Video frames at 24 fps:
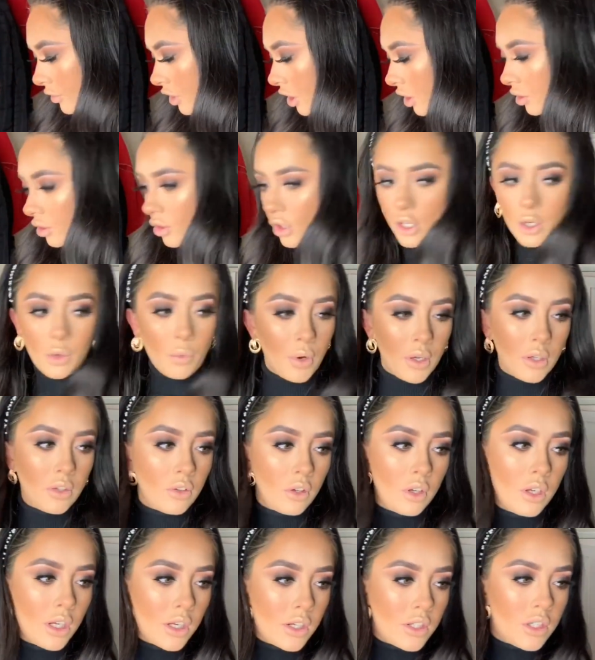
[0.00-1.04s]
Gonna go on now,
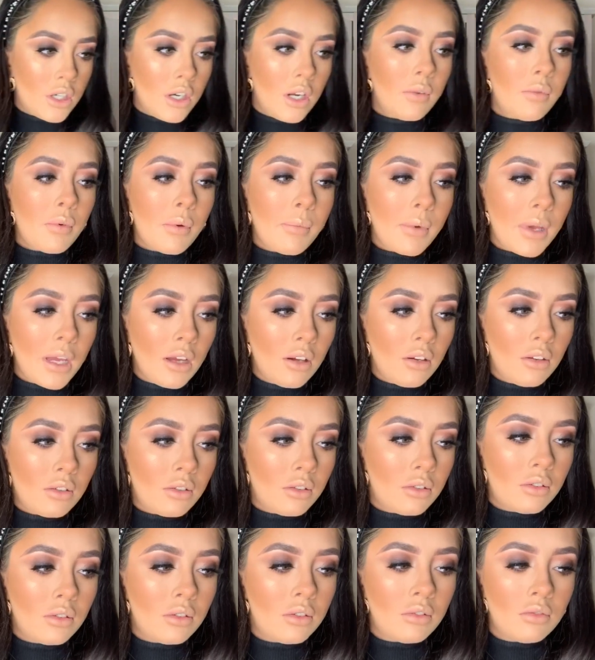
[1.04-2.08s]
literally, with my,
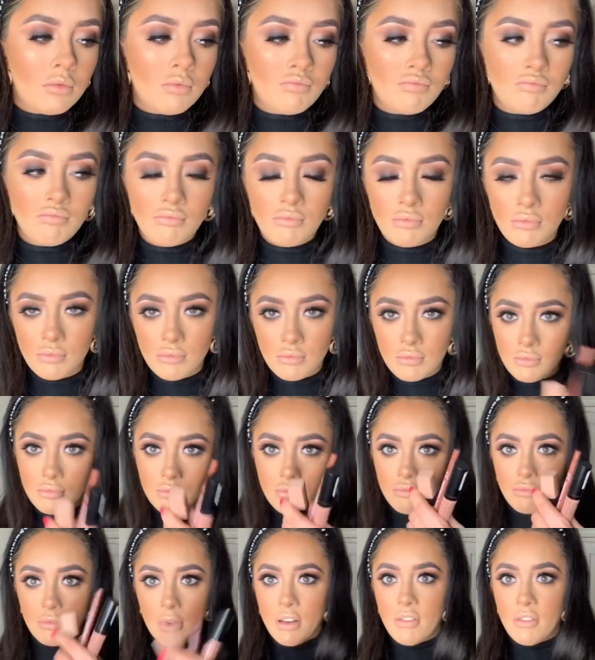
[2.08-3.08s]
my